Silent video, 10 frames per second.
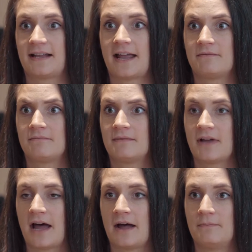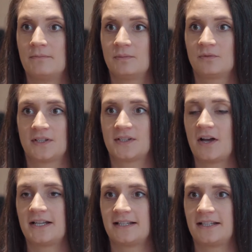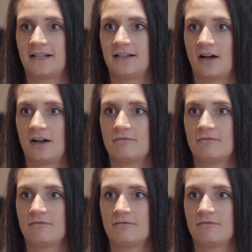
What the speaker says: and then decided that